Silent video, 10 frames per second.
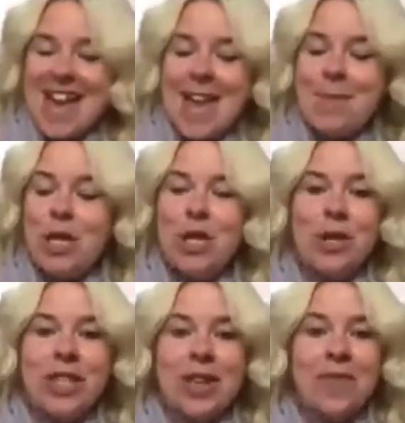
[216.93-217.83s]
you
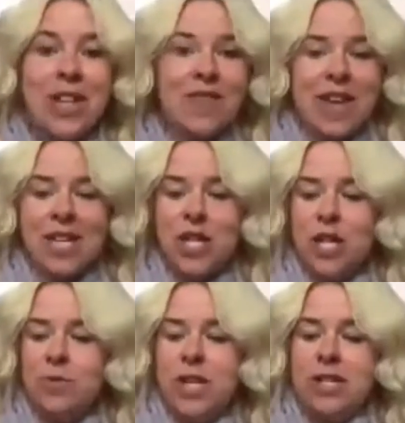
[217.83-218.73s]
can then rearrange the
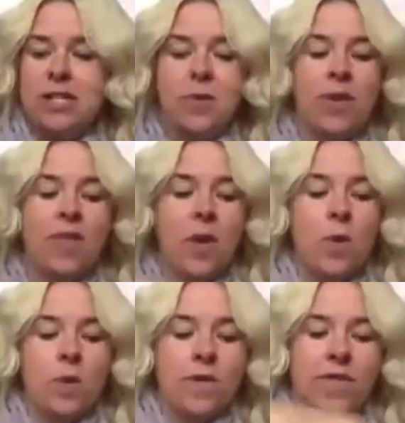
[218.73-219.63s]
objects so we've got
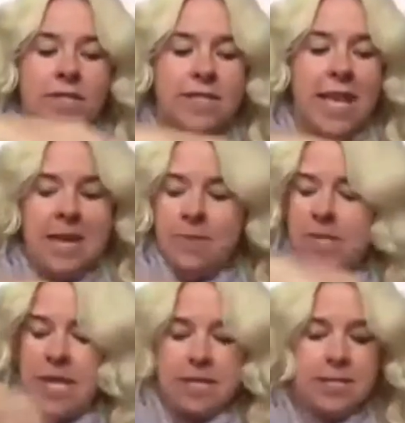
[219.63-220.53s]
all of the same
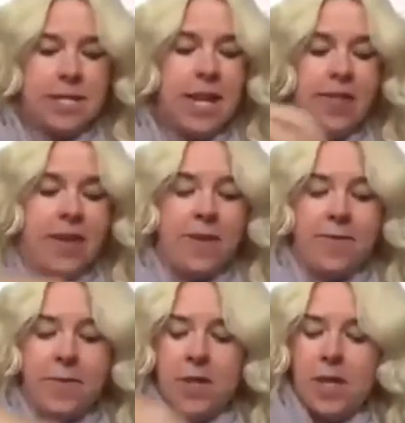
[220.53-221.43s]
things together.
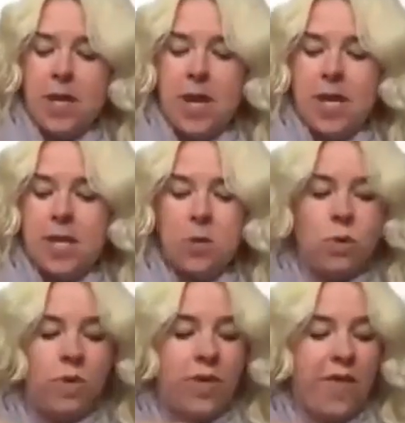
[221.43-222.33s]
And then
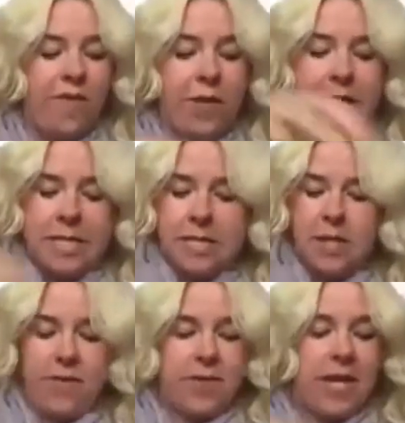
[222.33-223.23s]
all of the funny
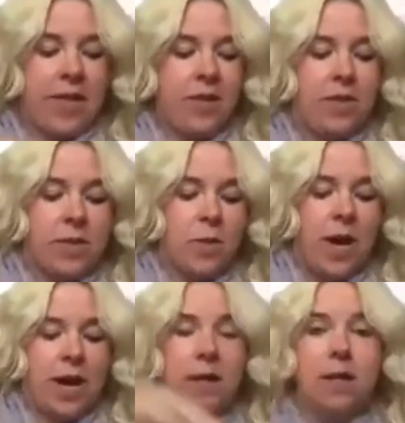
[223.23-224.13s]
stuff together as
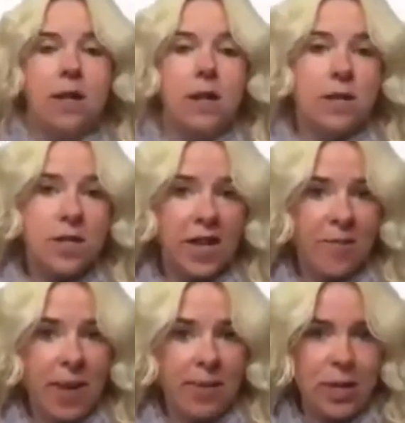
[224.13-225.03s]
well. See if
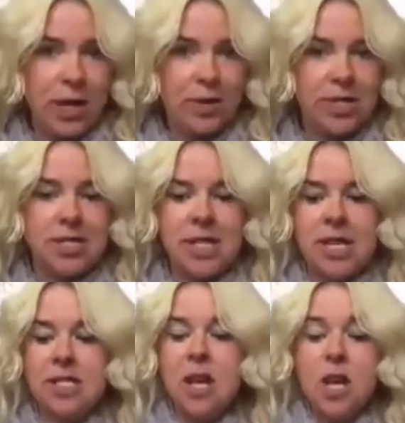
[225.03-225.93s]
baby
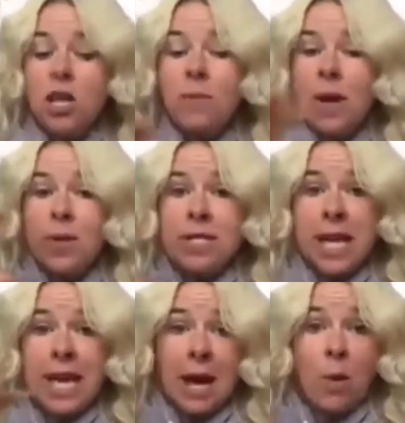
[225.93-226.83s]
notices. You might want to
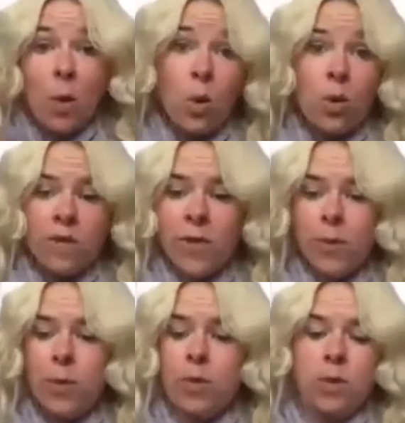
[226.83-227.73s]
take out all of the
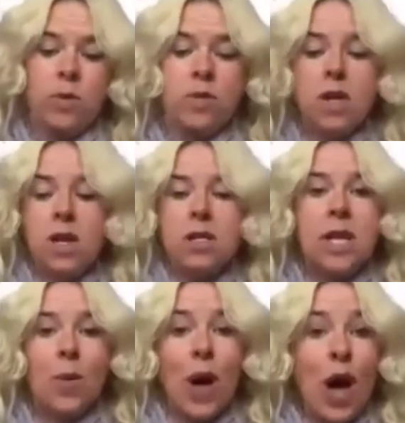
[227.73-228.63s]
balls so that
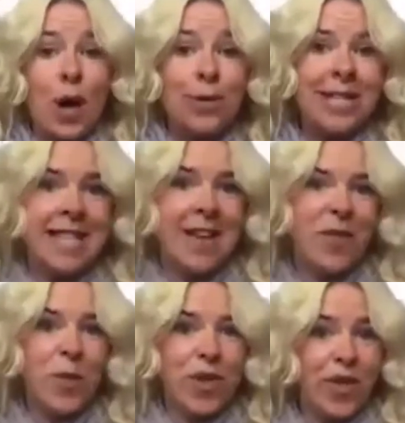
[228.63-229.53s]
we're only left
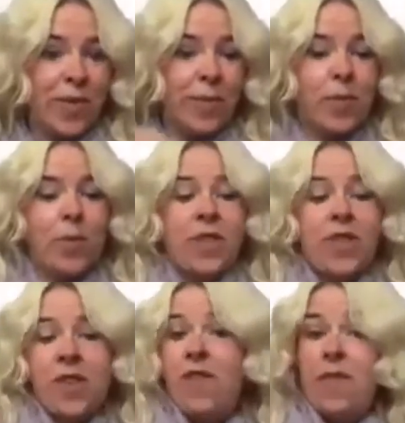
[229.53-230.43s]
with
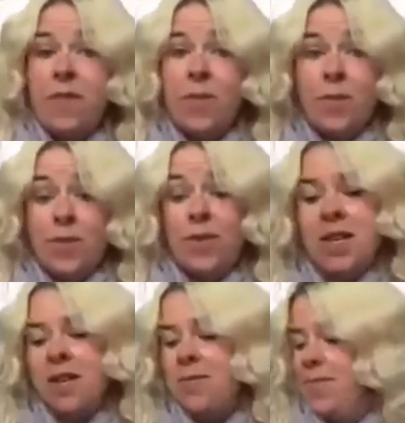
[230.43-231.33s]

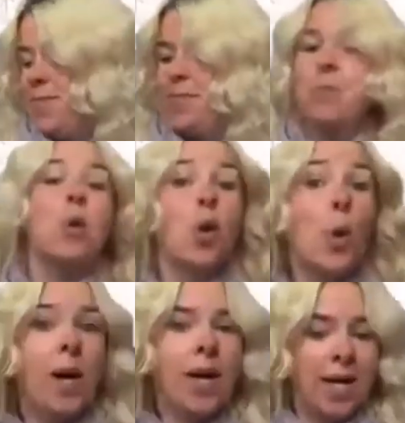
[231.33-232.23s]
the more
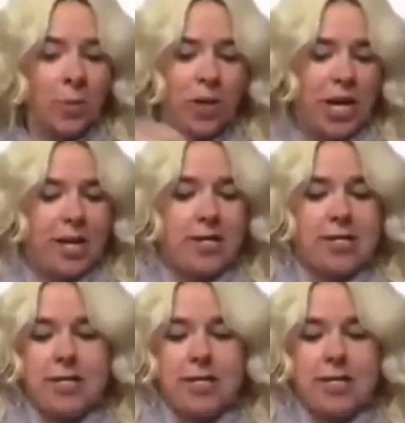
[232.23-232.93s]
quirky objects,